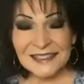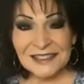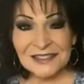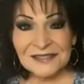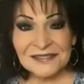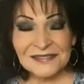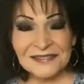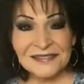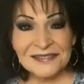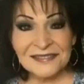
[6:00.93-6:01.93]

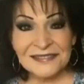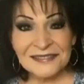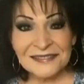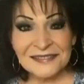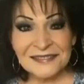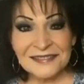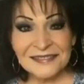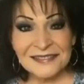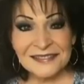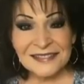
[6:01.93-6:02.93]

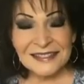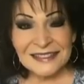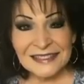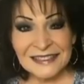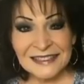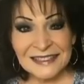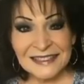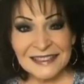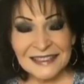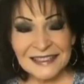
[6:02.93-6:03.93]

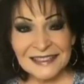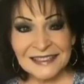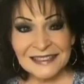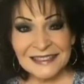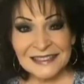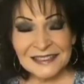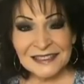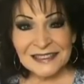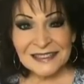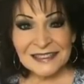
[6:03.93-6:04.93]

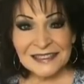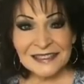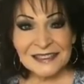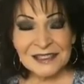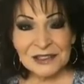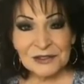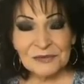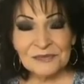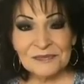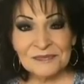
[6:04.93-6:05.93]

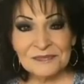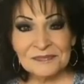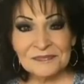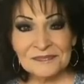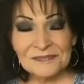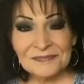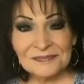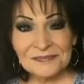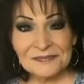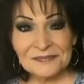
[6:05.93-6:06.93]

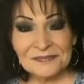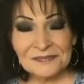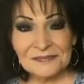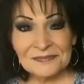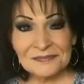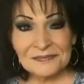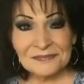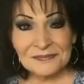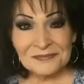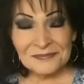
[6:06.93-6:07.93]

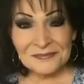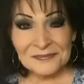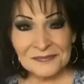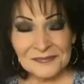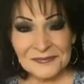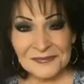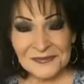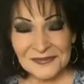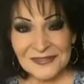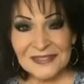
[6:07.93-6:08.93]
(silent)